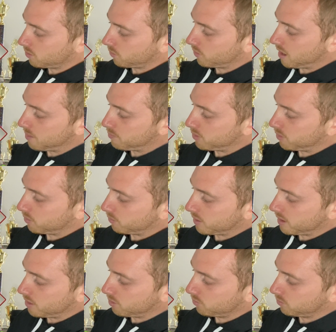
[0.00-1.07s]
wrap it
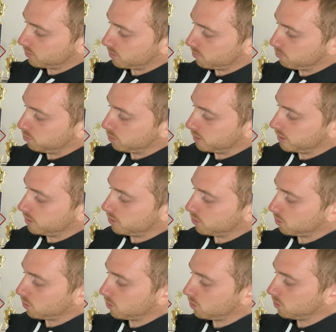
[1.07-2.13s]
around the bleeder
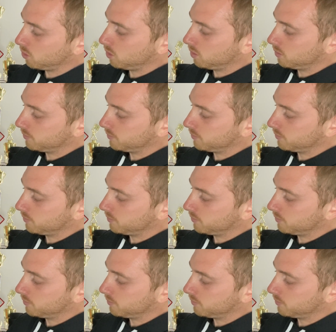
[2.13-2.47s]
hole,